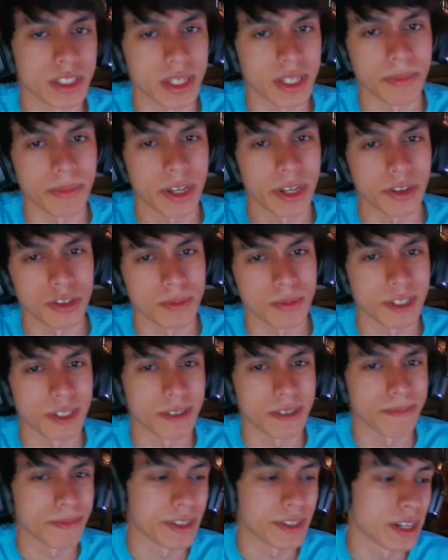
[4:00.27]
like big or small.
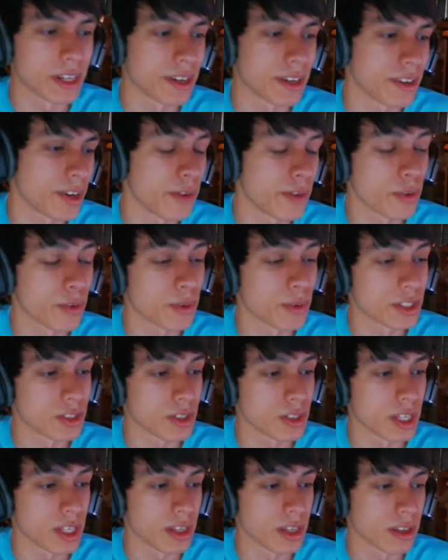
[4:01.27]
But I don't know. I even went to